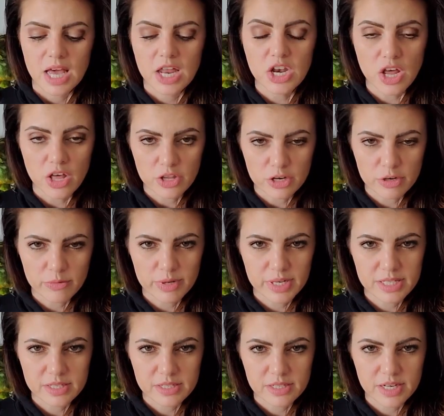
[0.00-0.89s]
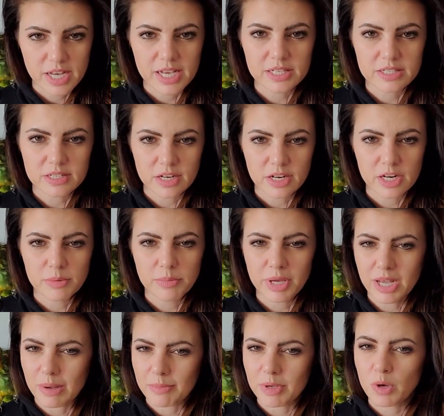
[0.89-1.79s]
Another reason I started
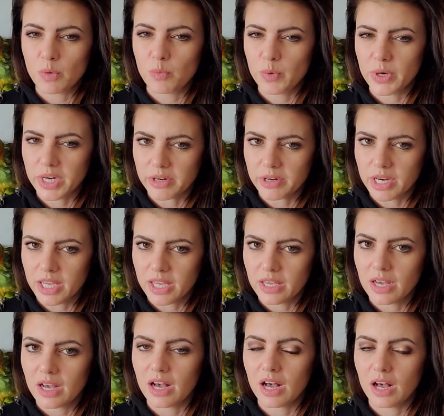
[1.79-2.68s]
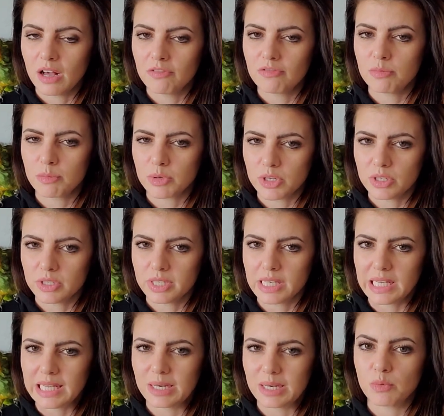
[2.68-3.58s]
becoming weary of
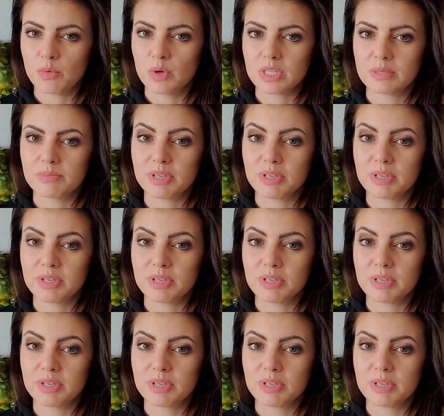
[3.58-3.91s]
Merlin was